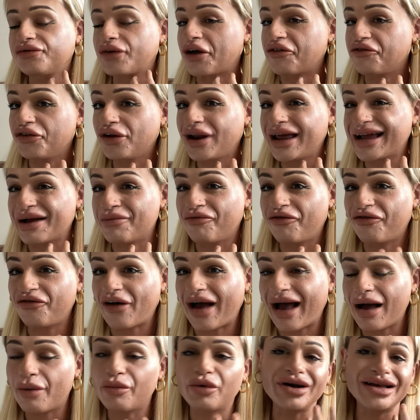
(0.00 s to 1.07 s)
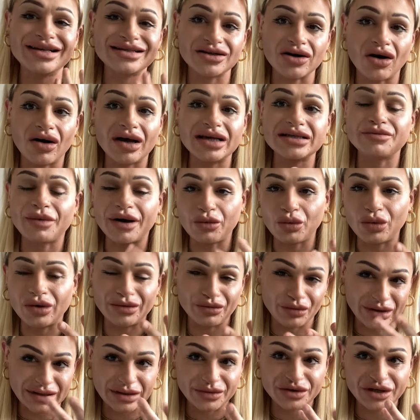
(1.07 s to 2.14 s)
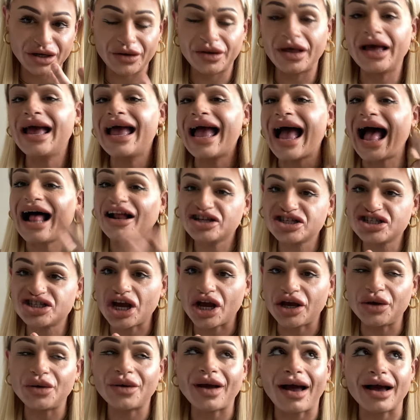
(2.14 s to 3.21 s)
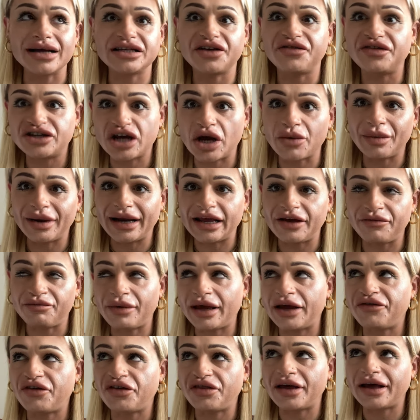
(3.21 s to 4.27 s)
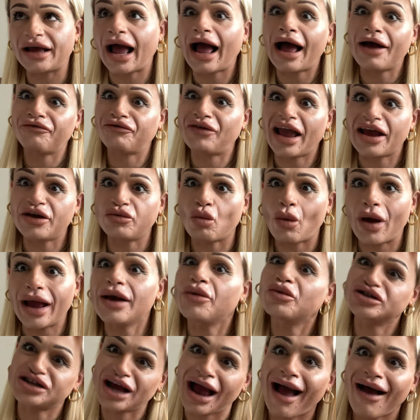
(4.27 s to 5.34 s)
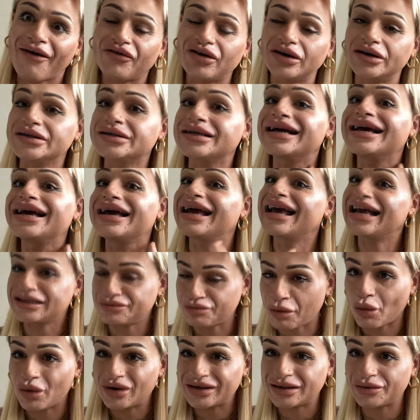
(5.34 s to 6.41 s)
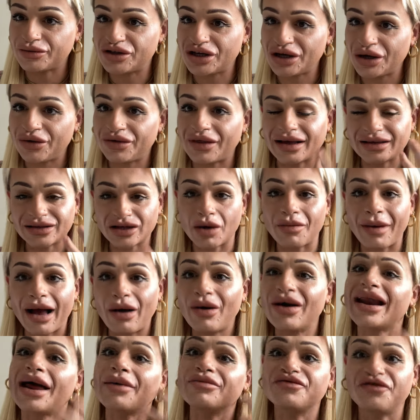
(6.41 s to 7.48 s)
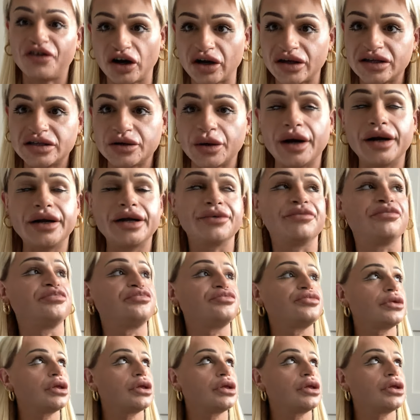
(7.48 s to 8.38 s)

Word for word: I feel like I'm fat, but it's not. It's my wisdom tooth. I'll show you guys if you don't believe me. If you think I've gained weight, which I haven't, it's my wisdom tooth that's come out and I'm fucking swollen.